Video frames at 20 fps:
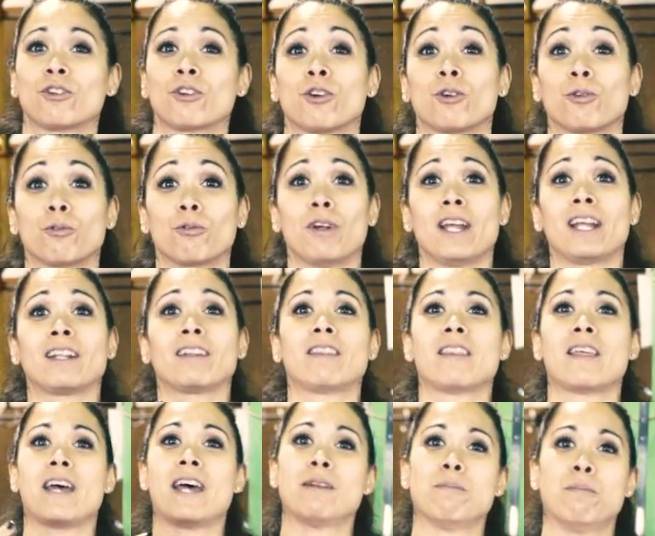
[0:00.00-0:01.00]
correct
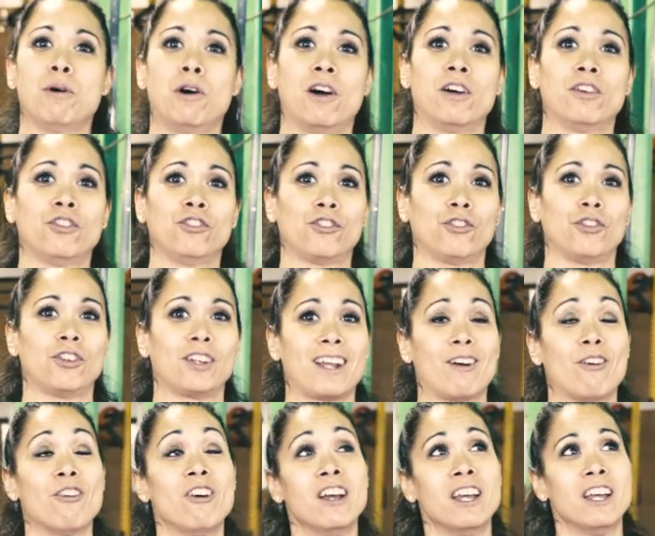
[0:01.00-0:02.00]
that posture.
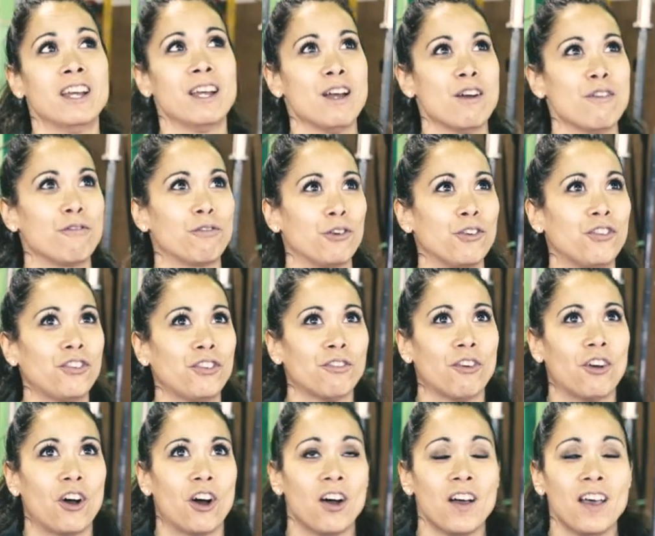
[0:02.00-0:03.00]
Now, first of
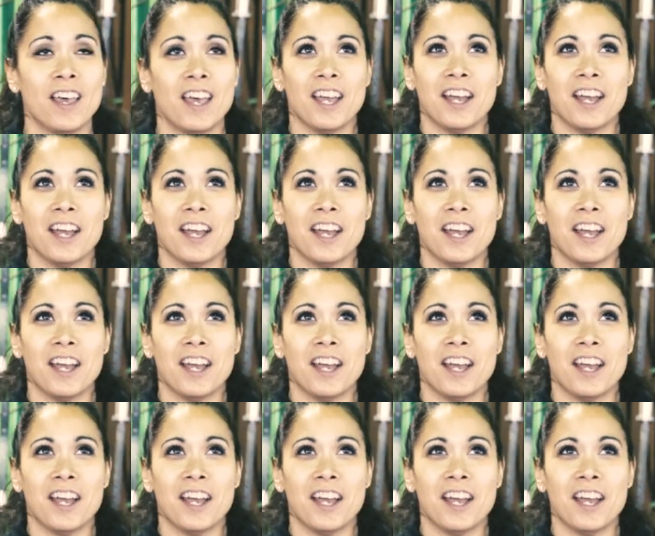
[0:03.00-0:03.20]
all,